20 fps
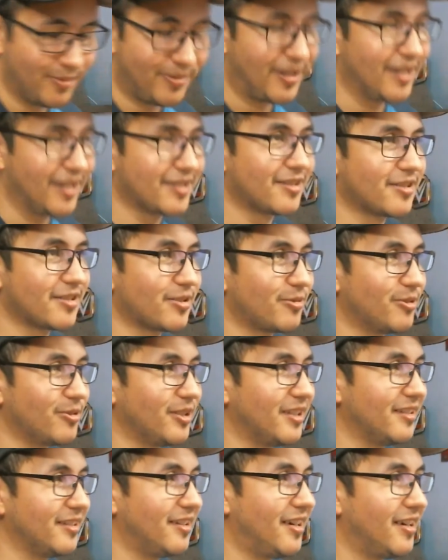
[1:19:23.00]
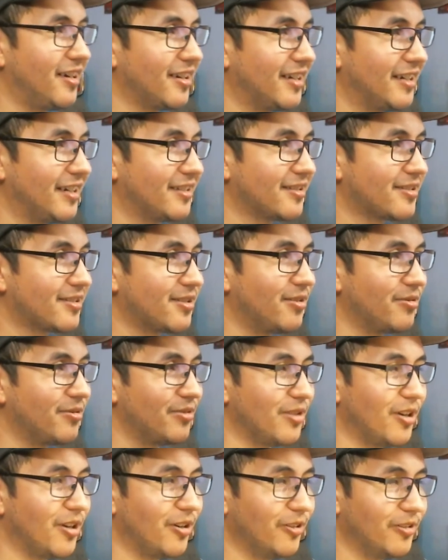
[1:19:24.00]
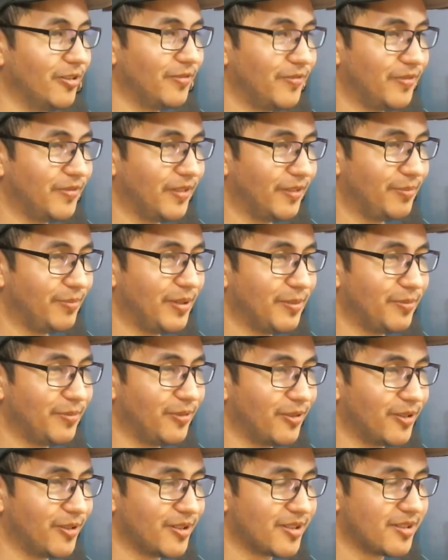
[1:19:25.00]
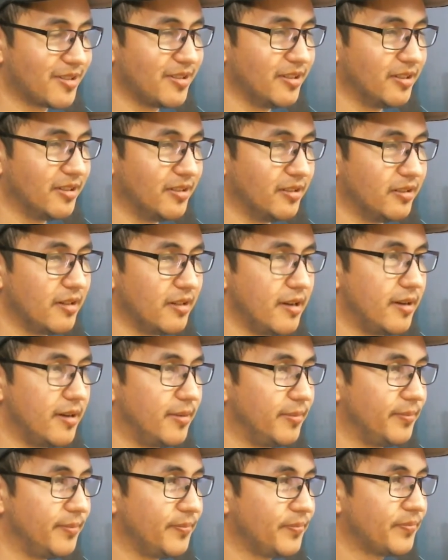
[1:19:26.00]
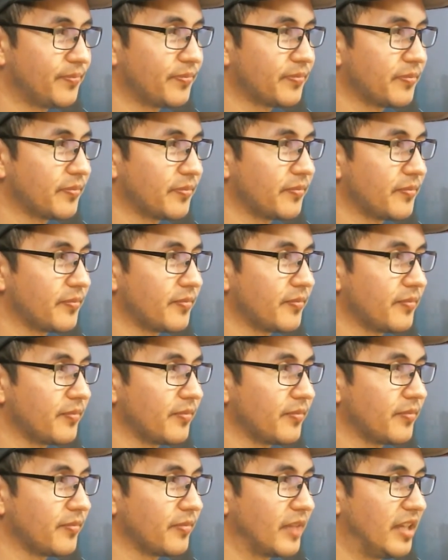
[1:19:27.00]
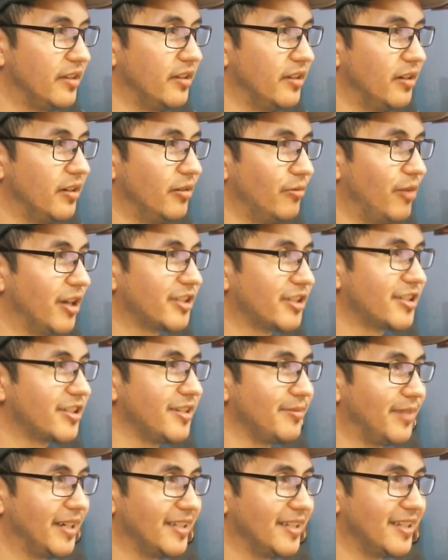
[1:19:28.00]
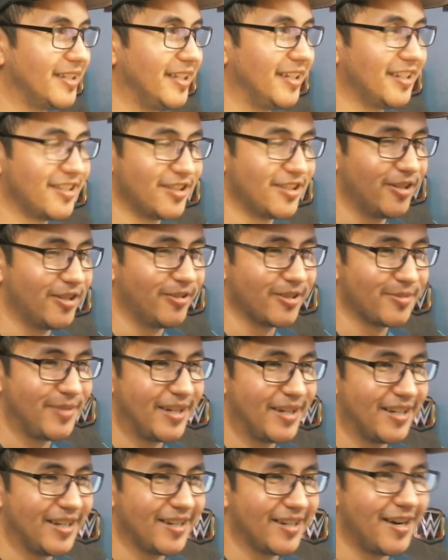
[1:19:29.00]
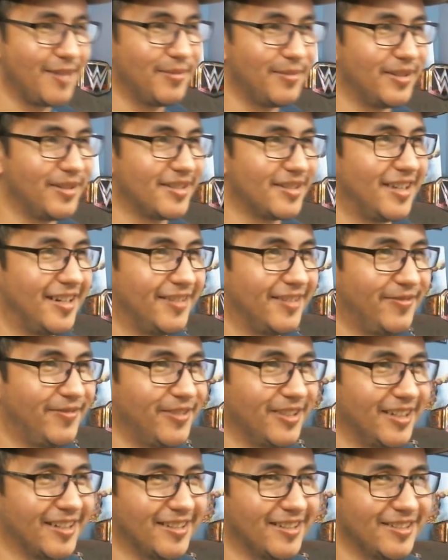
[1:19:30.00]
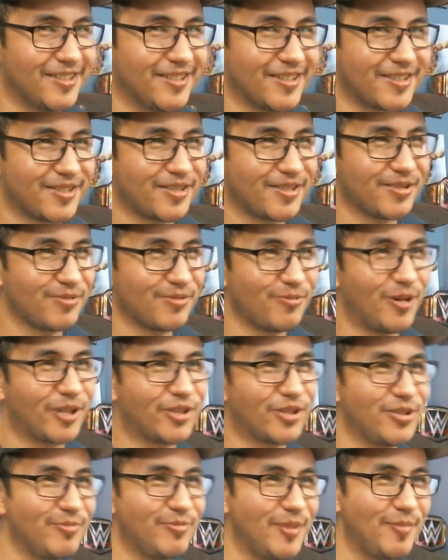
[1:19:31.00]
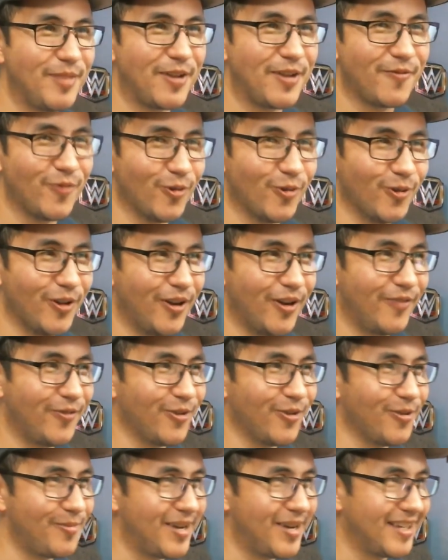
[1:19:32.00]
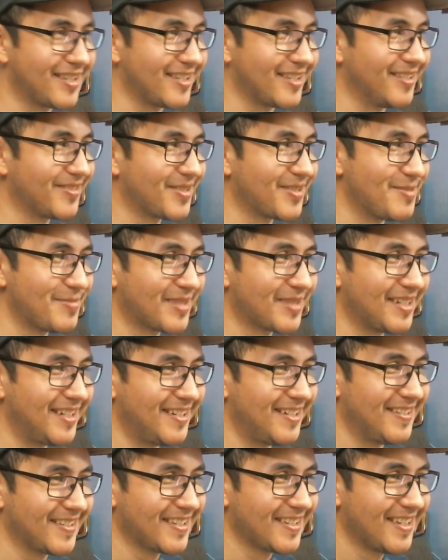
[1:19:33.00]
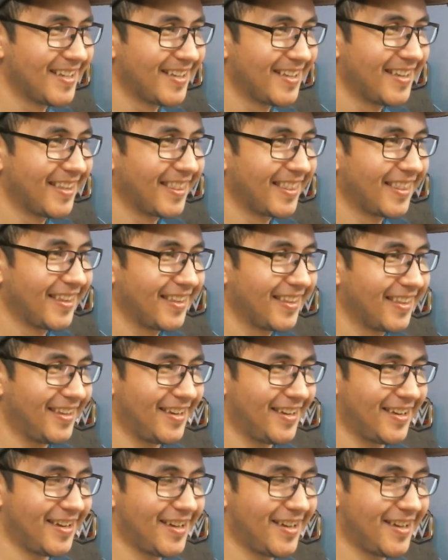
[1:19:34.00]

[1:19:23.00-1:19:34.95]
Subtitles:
pauses are really long, and I just don't know if people are still, you know, watching my thing because no one's making comments. I feel like they're just watching me make a fool of myself sometimes. Like,